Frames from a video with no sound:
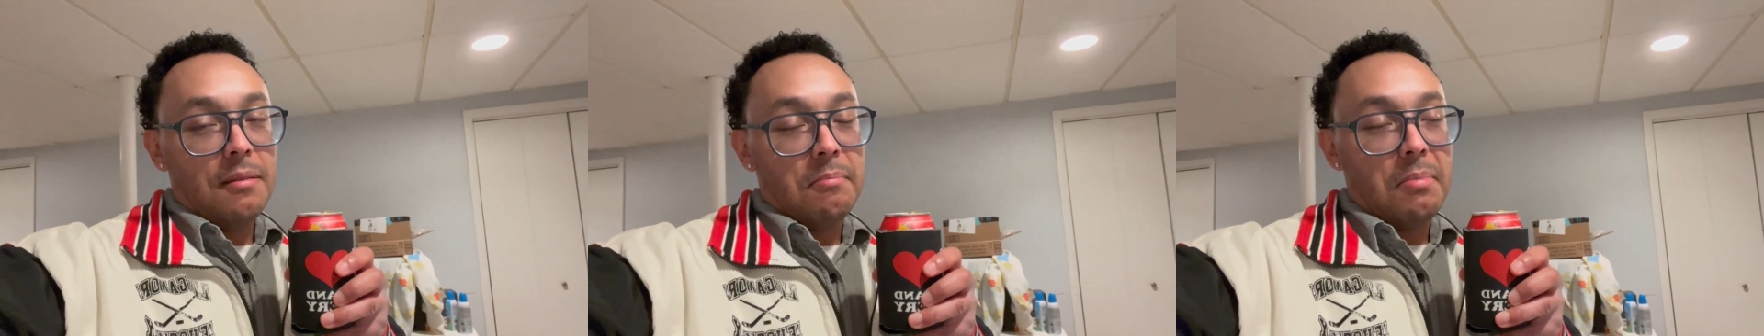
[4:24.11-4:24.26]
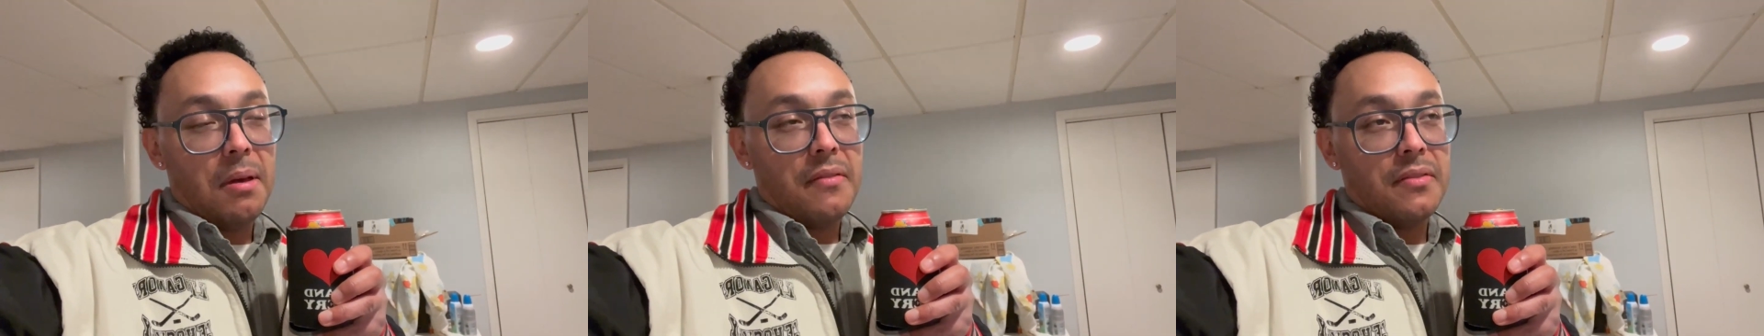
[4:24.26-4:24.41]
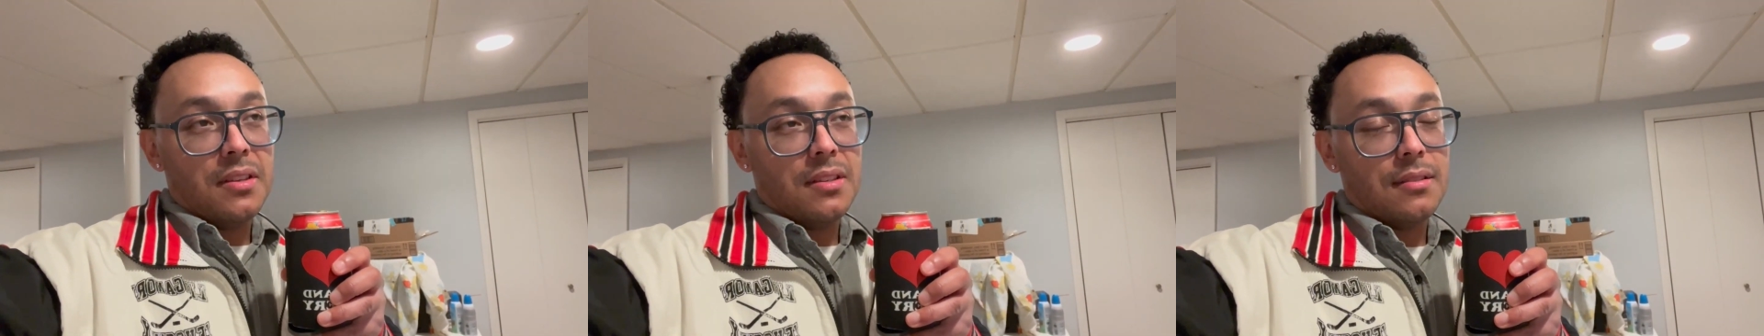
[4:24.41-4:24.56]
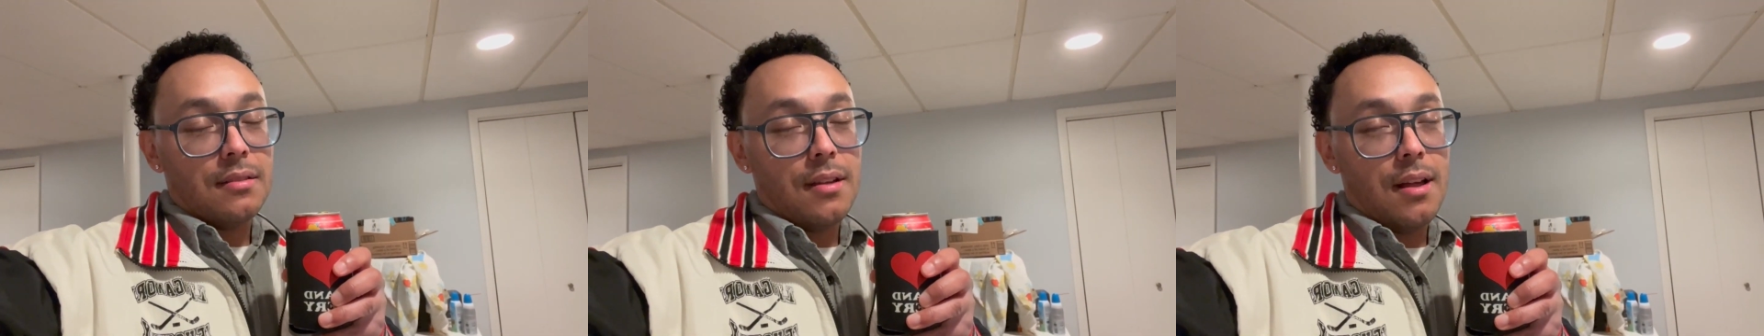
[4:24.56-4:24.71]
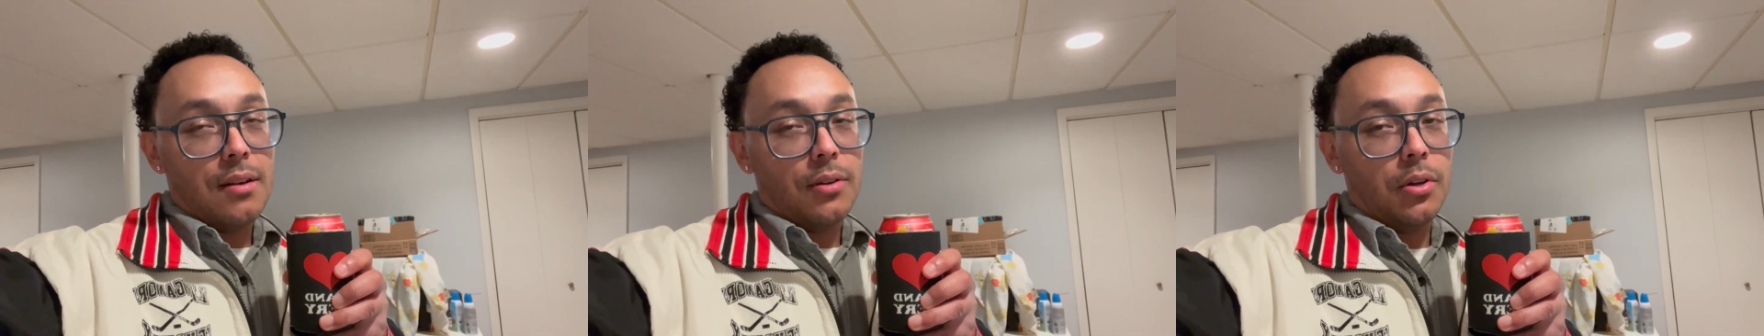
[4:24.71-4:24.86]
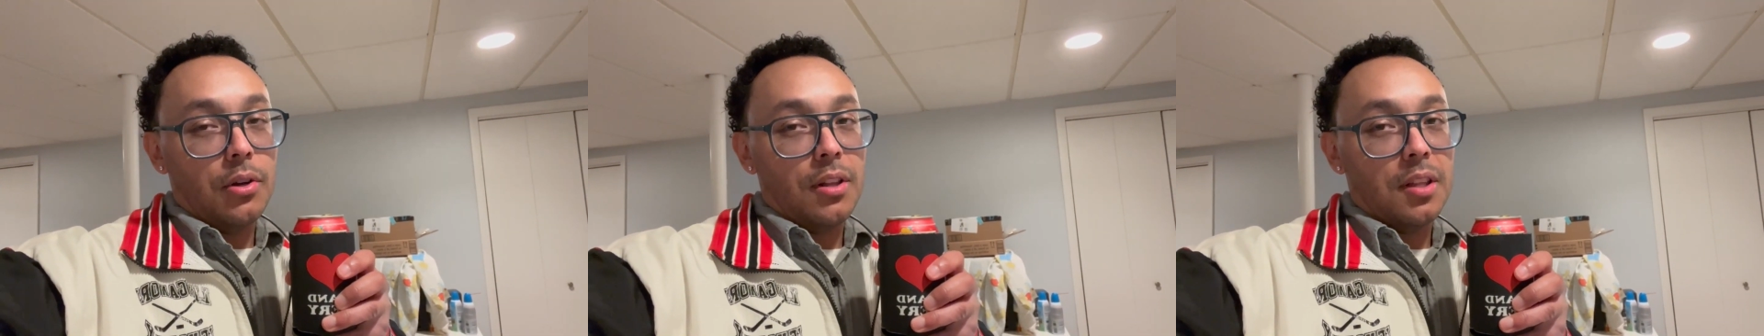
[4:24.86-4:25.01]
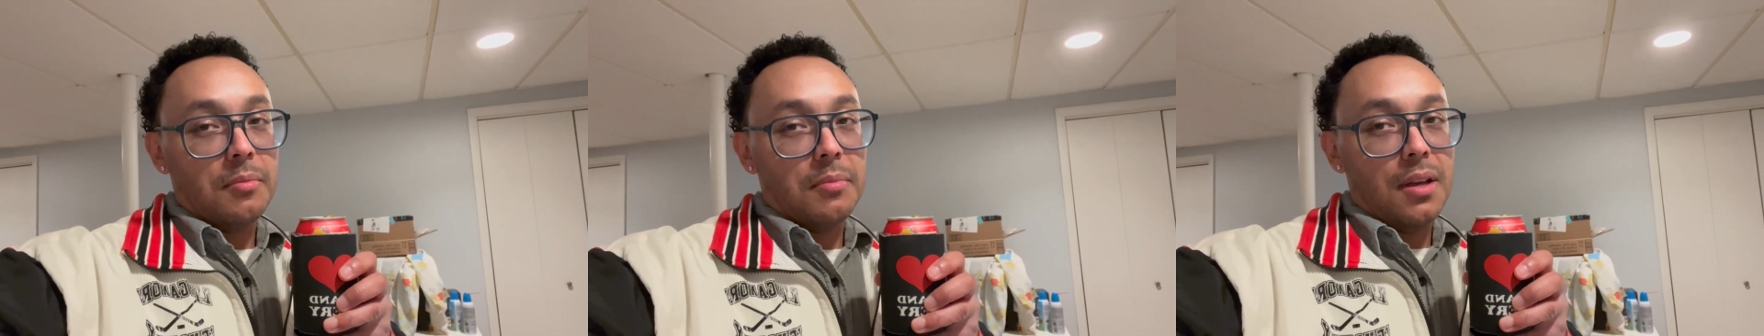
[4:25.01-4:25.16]
Bevy is an
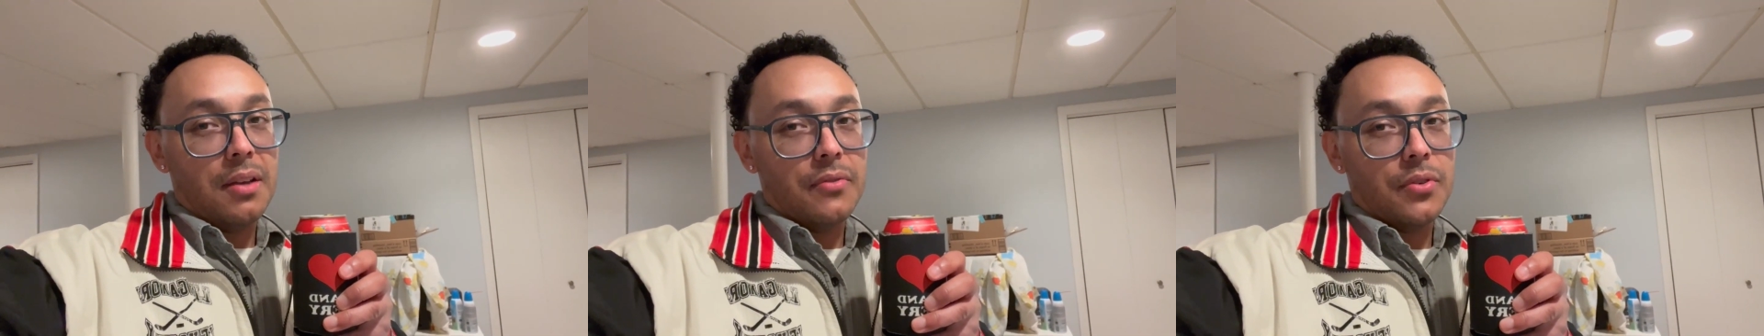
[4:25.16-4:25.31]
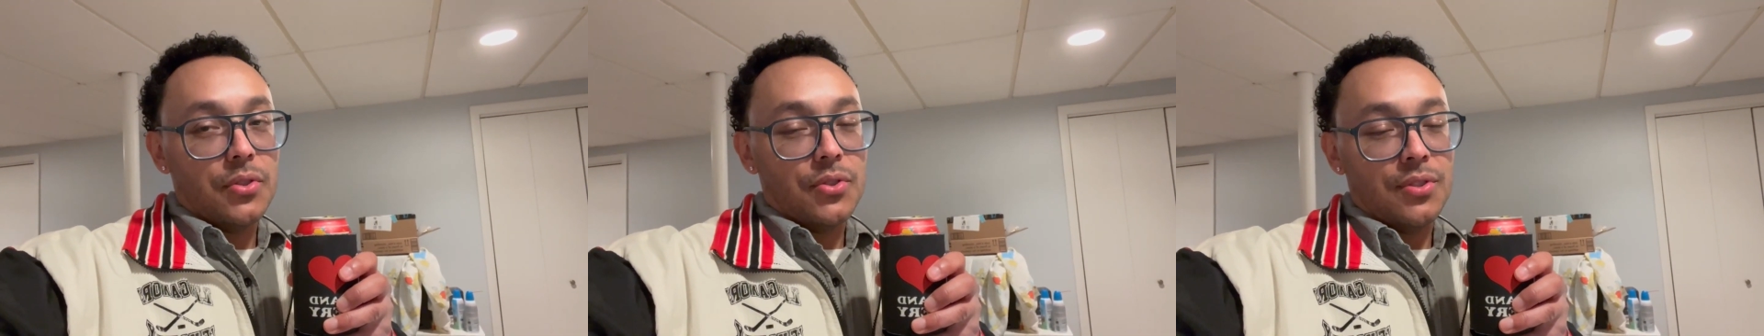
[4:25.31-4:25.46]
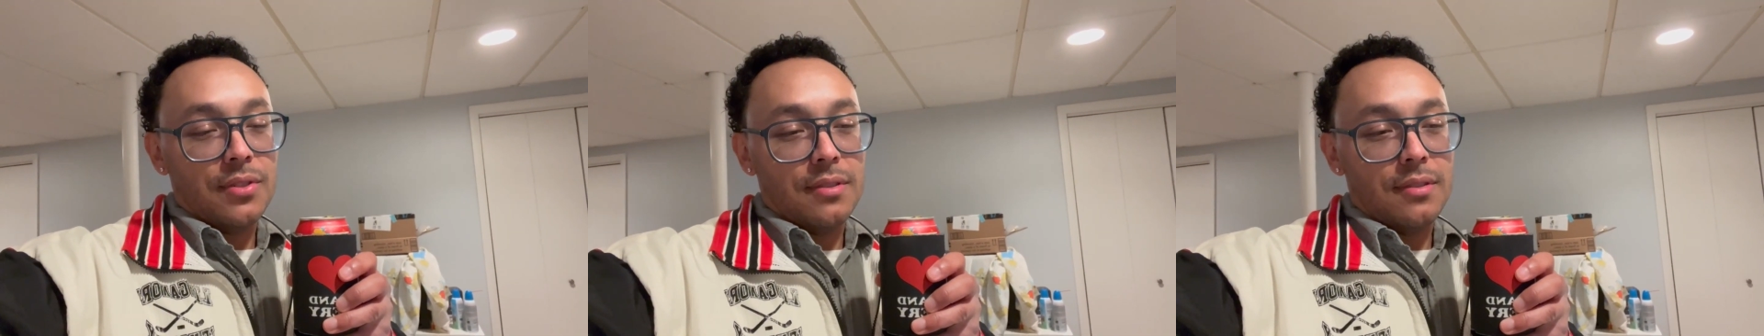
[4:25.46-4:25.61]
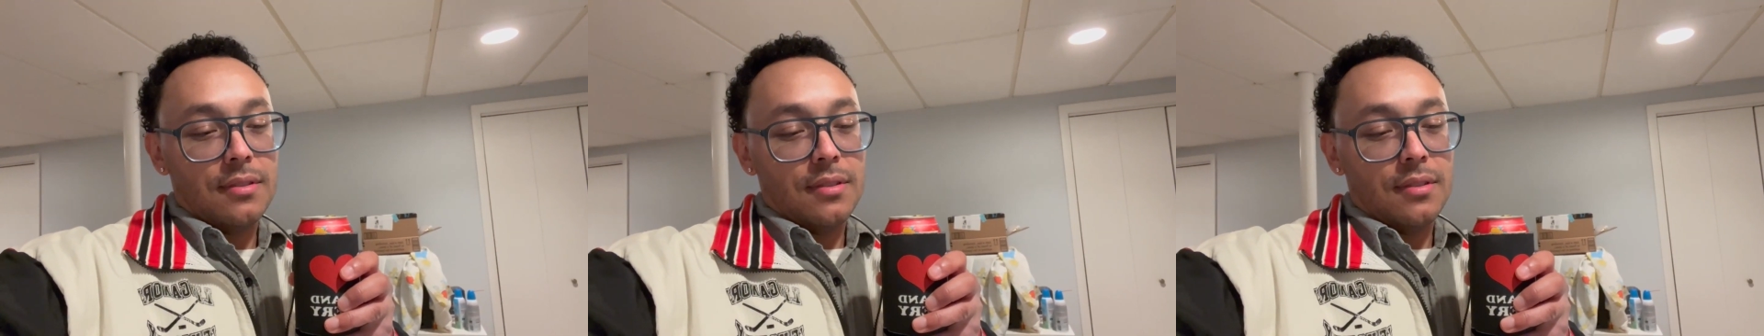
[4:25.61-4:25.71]
alcoholic beverage,